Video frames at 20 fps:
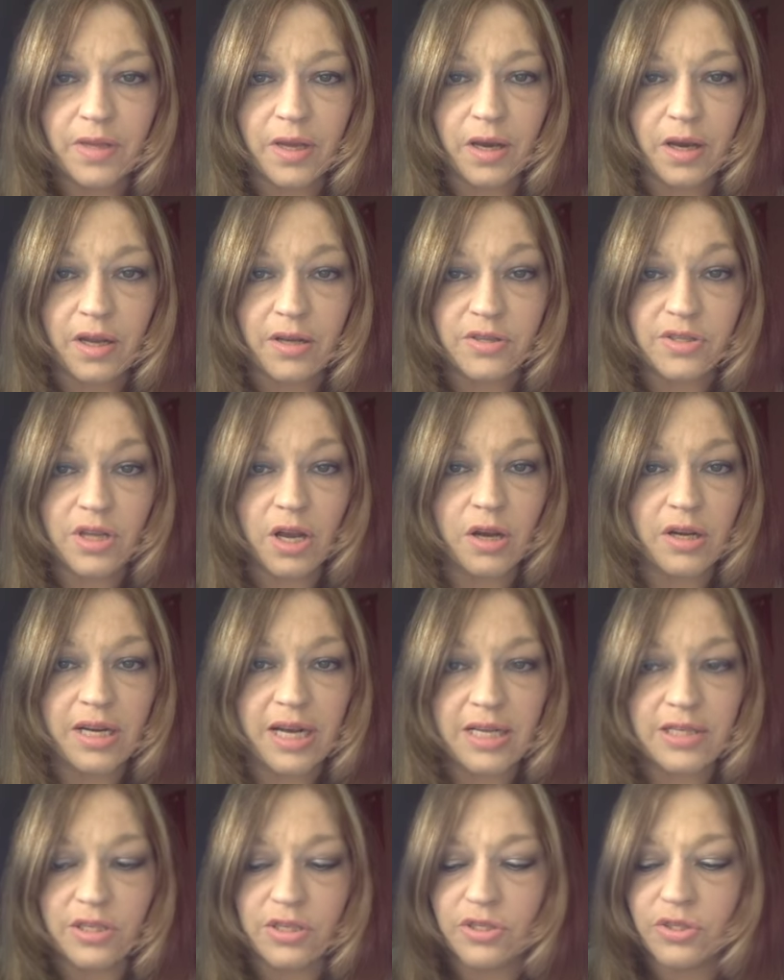Uh, there's all
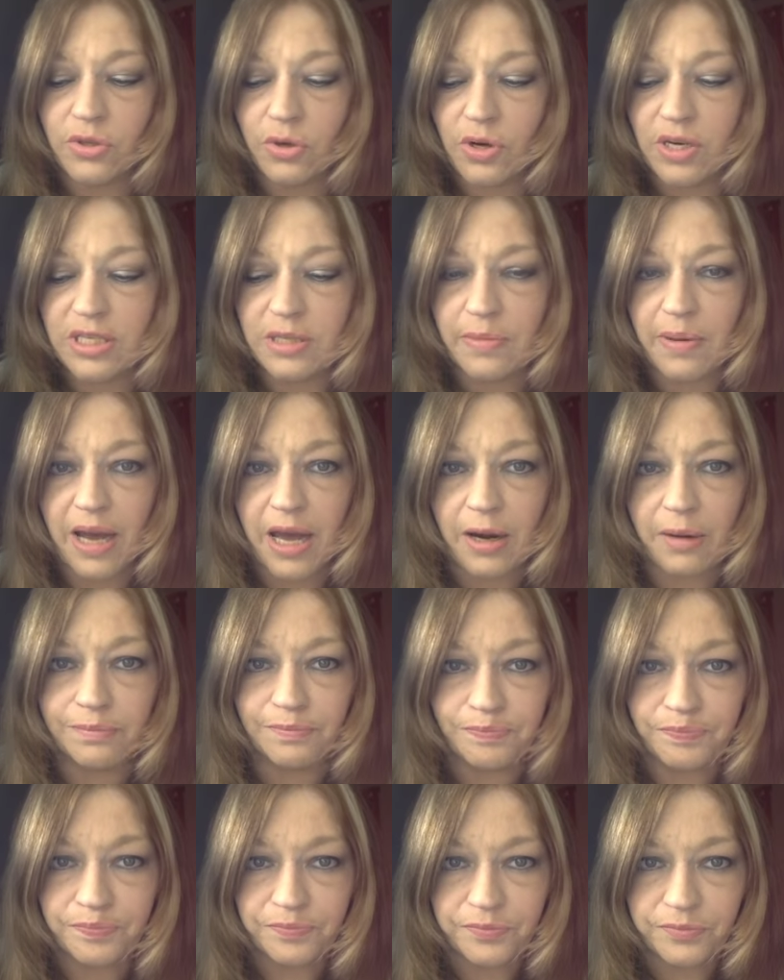kinds of stories about
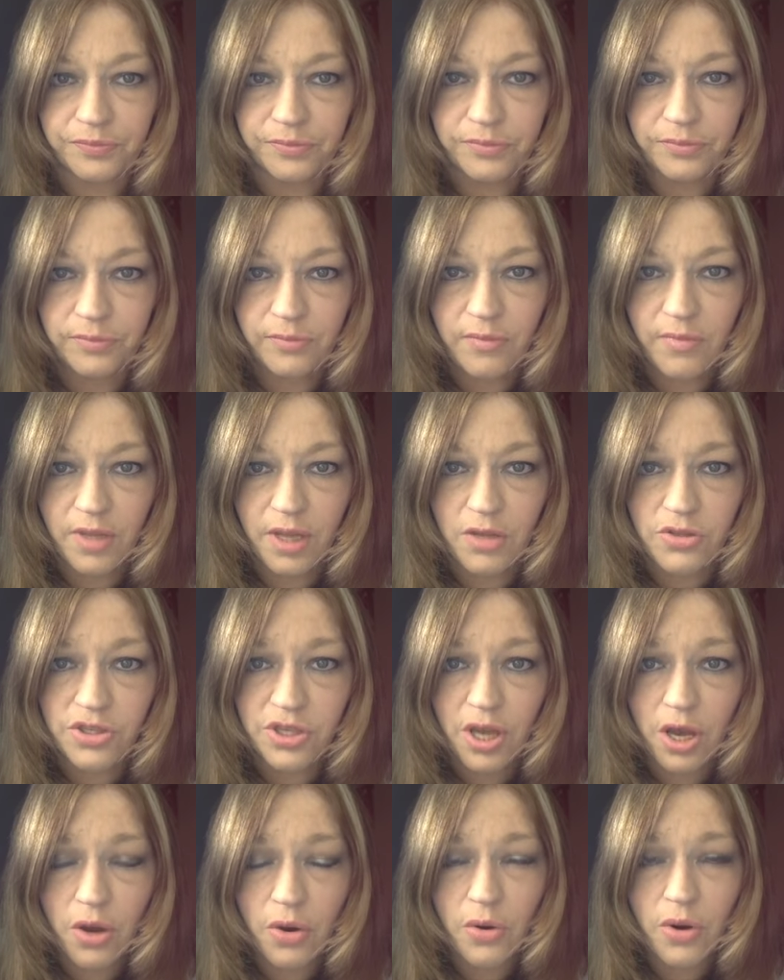him.
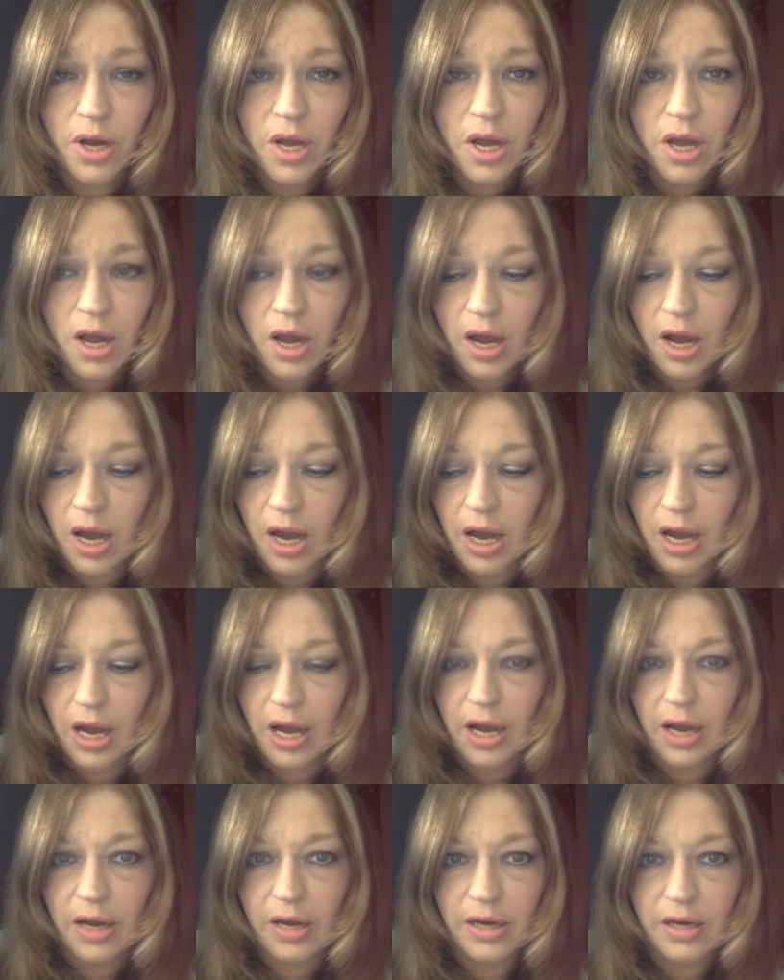So
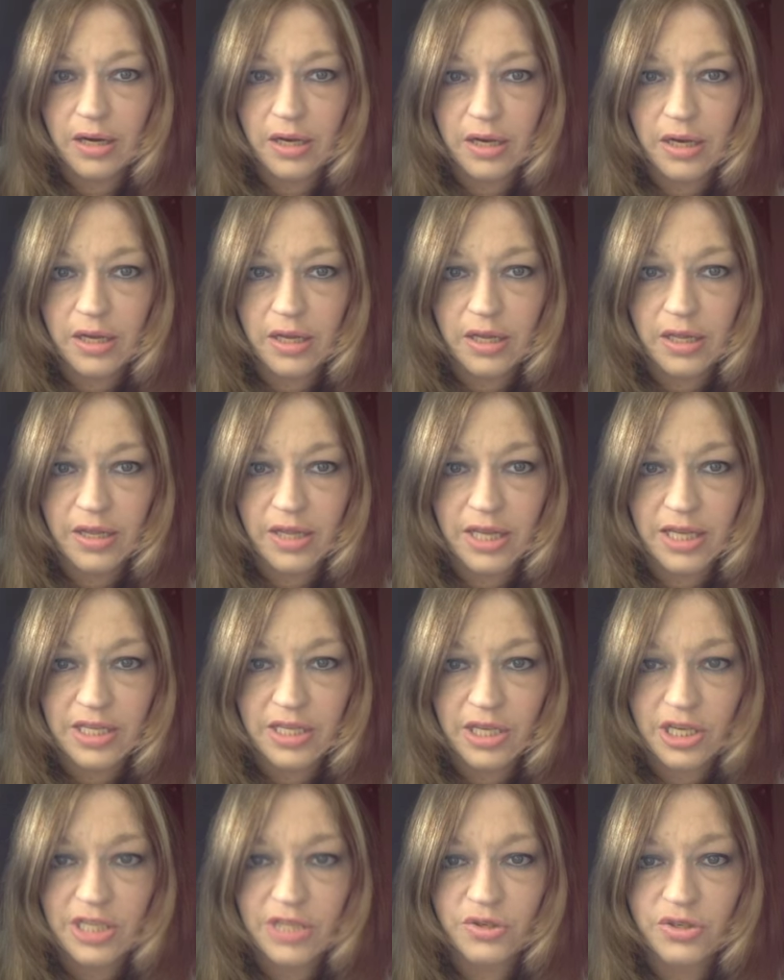uh,
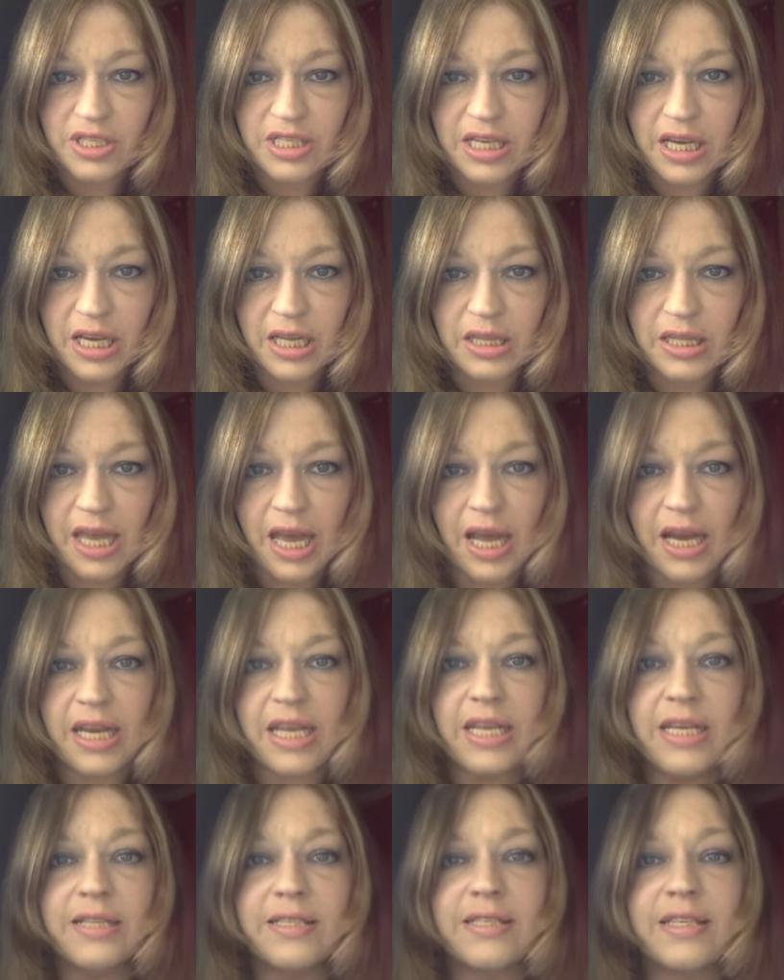it's interesting that
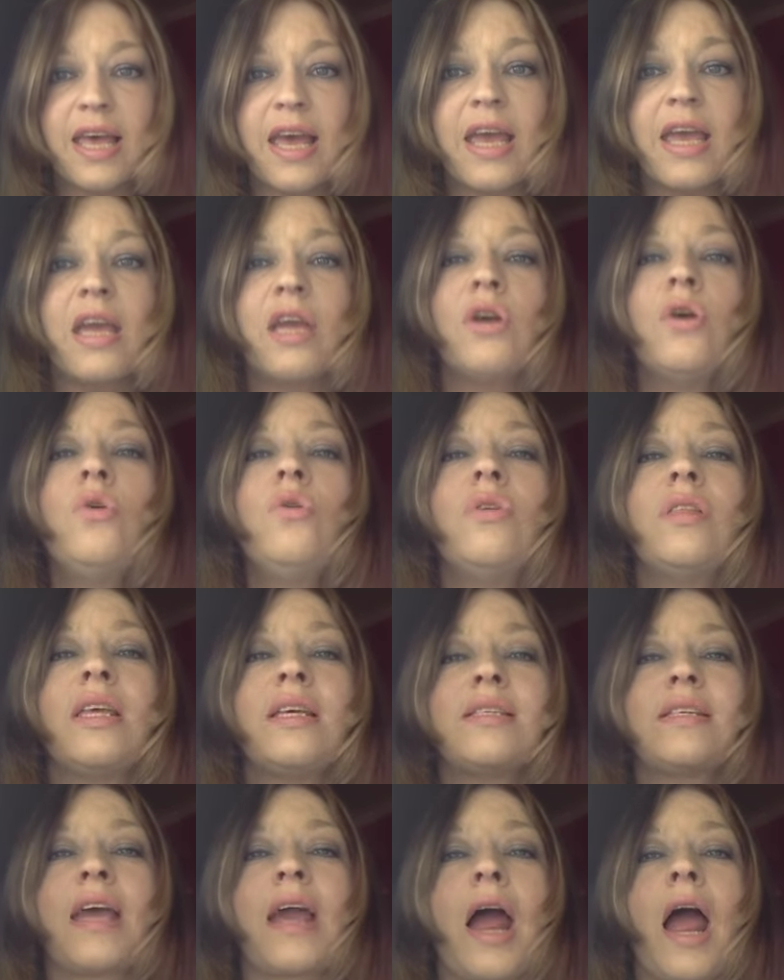he's saying, who do
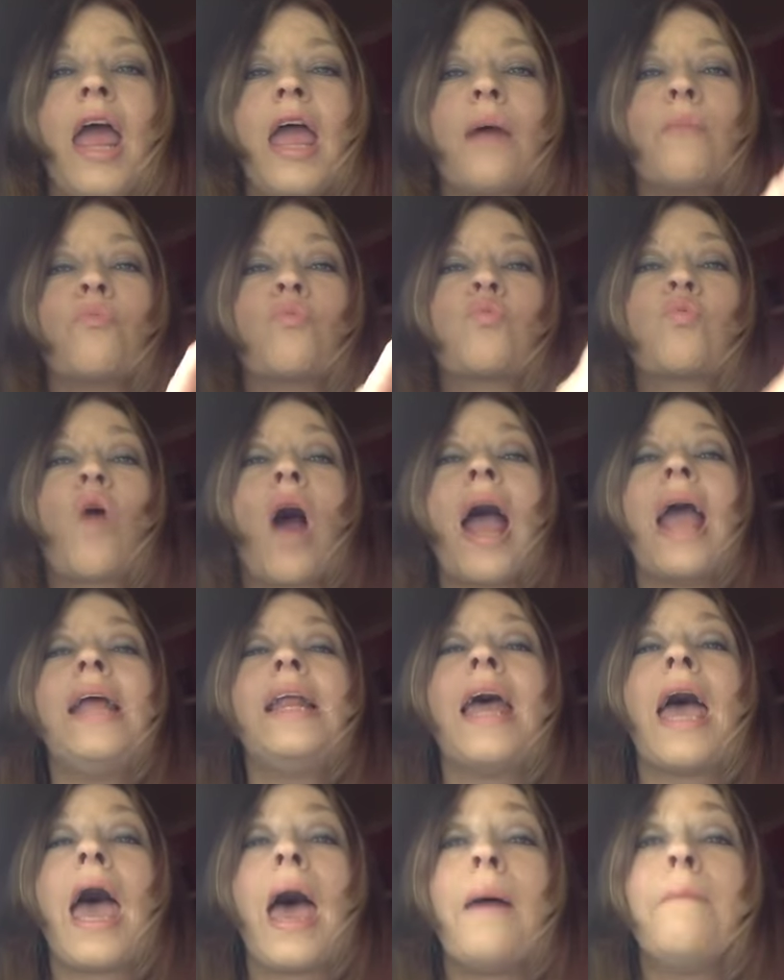they say I am?
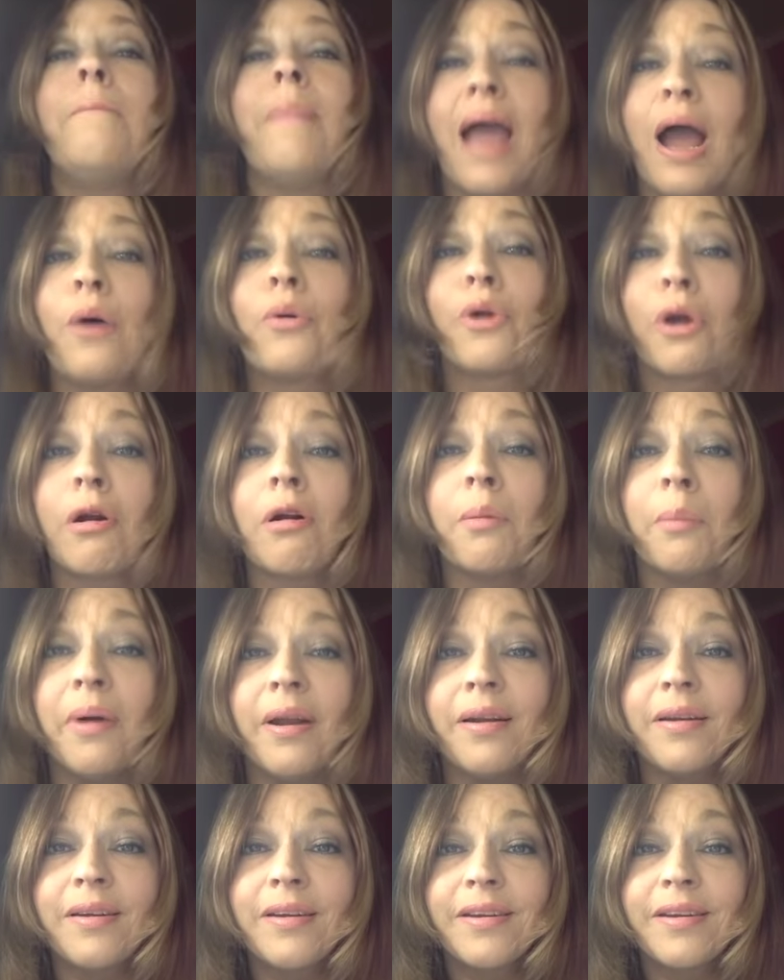Right at Mount Hermon.